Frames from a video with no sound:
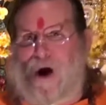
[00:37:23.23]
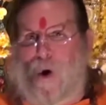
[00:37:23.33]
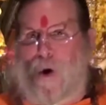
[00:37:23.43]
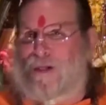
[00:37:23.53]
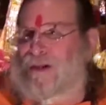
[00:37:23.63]

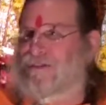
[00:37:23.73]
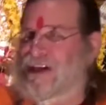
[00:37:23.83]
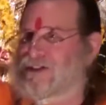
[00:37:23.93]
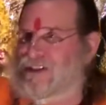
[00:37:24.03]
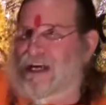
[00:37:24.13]
all of
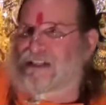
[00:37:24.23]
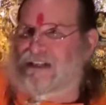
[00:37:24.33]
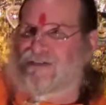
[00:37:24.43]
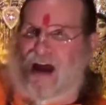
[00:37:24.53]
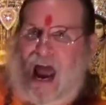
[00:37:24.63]
these things
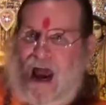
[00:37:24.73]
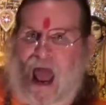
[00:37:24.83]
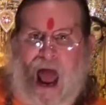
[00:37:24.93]
about uh,